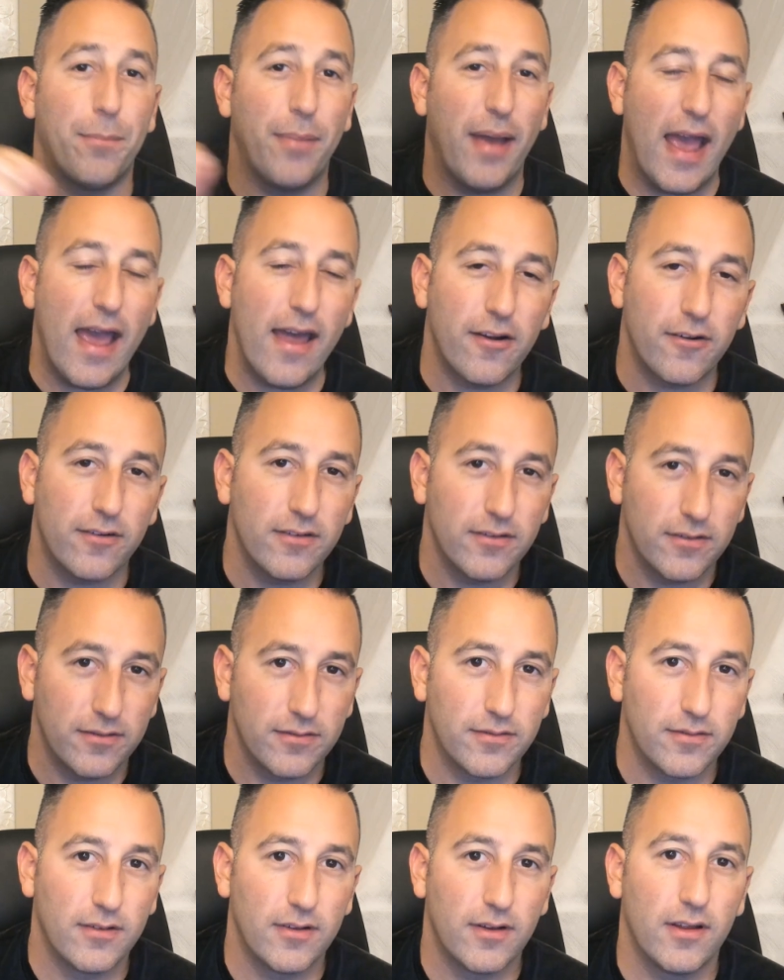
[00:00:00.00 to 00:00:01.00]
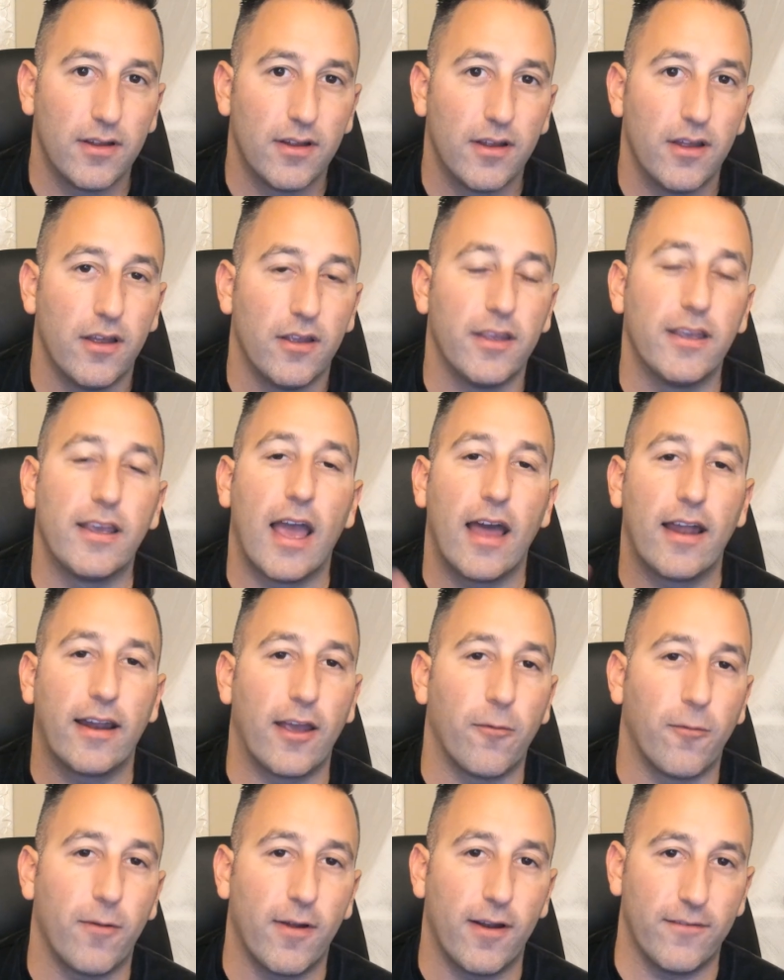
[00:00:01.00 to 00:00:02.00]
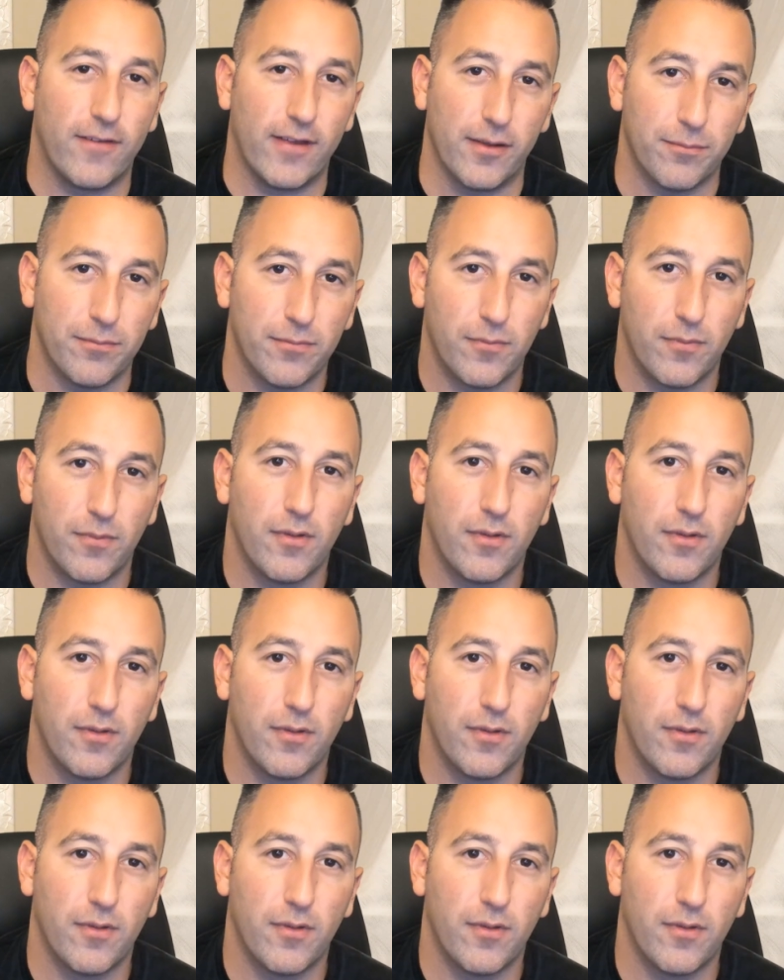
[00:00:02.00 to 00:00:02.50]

at a pattern, you got to get rid of him.